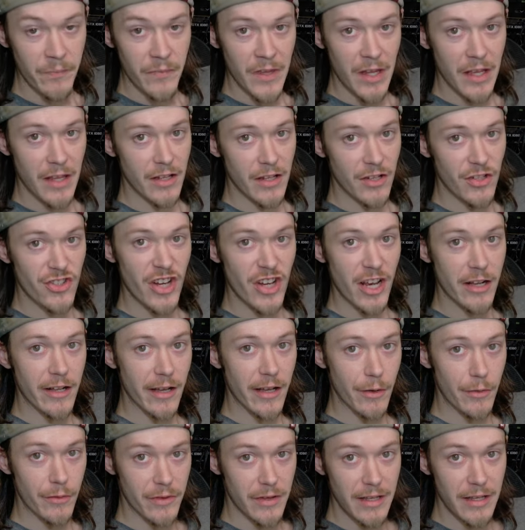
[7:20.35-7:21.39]
and then check
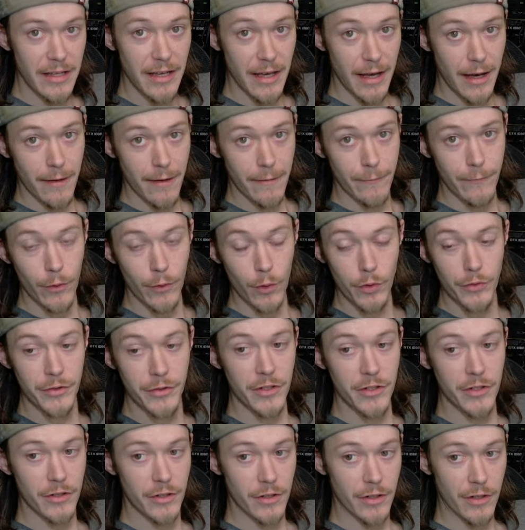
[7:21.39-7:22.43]
out the
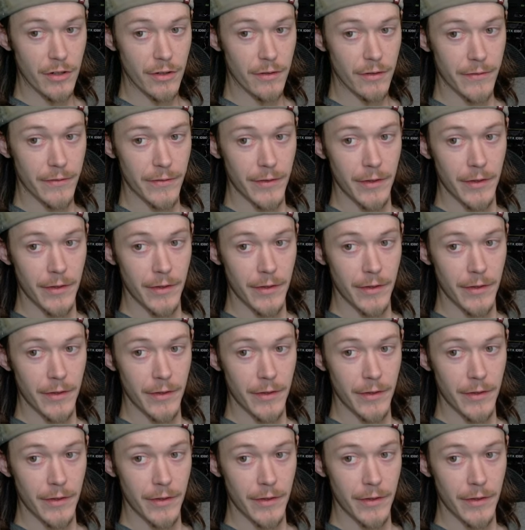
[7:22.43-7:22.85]
voltage curve.